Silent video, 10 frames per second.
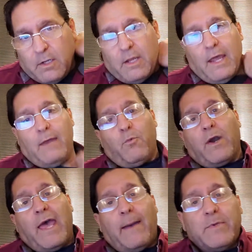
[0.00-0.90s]
And what
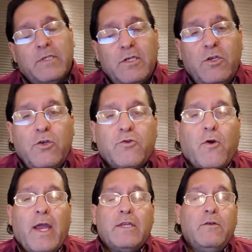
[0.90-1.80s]
happens is you
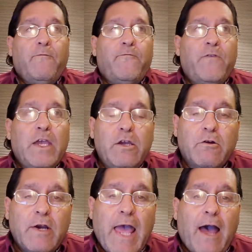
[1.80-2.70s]
try to
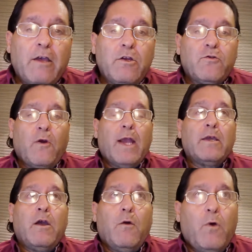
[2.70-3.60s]
figure it out. You try to
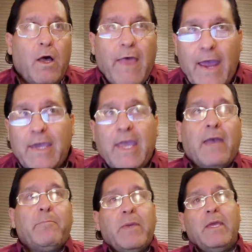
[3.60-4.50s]
go, well, that
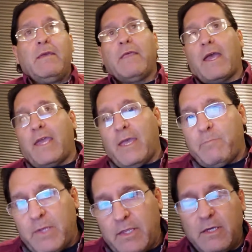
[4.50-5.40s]
can't be
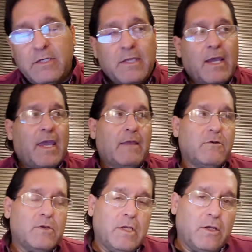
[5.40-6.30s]
this,
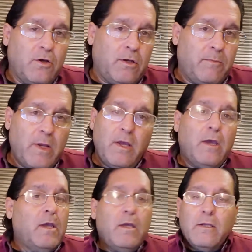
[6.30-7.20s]
it couldn't.
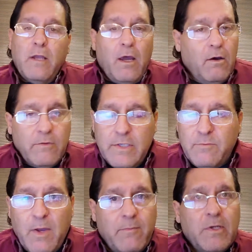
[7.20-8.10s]
No, these
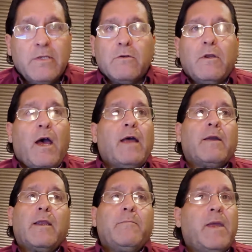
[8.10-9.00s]
memories are not
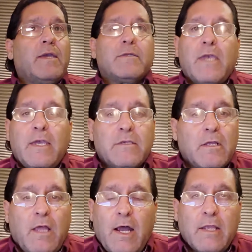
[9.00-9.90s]
going to make sense a
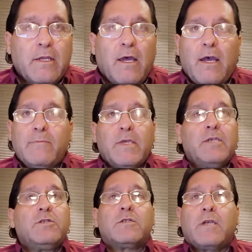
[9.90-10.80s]
lot of times. They
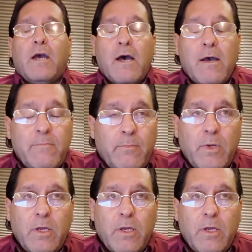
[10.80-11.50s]
just come.